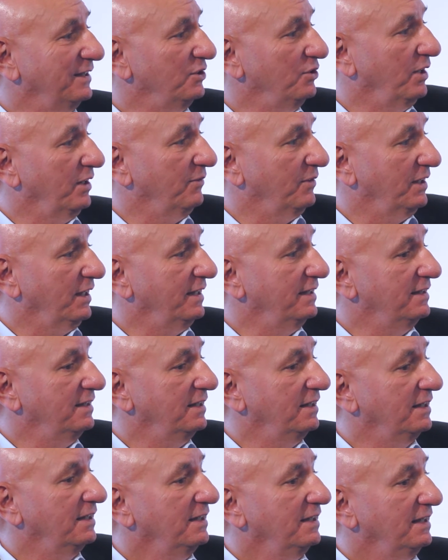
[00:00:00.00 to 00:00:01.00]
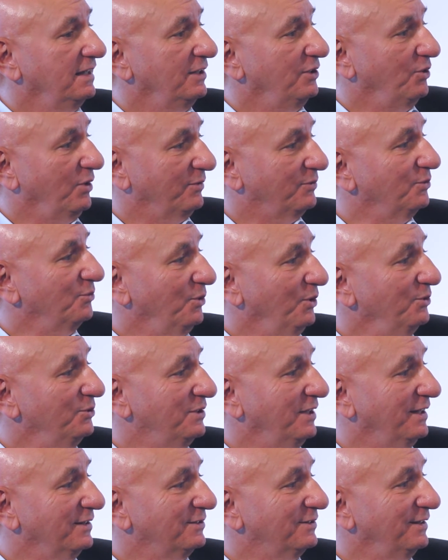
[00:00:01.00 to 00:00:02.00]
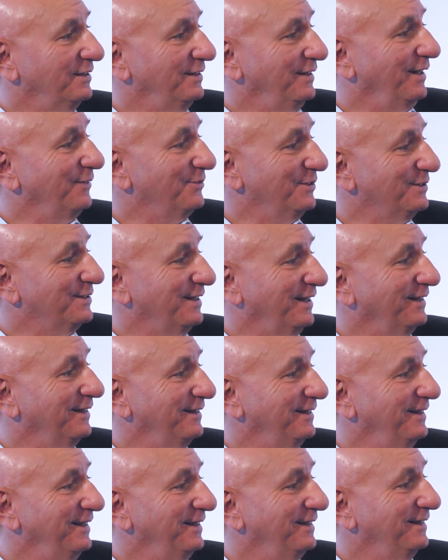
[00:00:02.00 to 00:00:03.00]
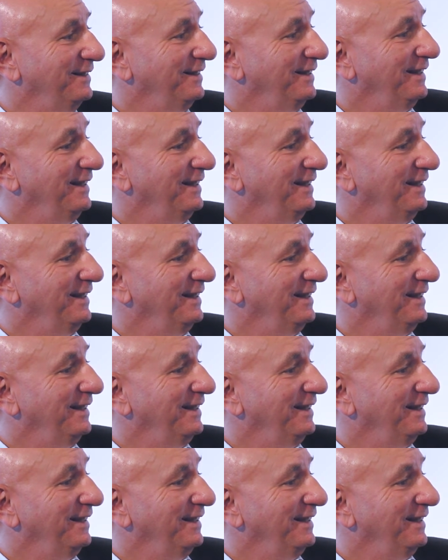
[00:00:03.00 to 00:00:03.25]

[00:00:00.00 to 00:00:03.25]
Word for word: that you have an idea, you have to road test it, and you have right. to sell it in. Right.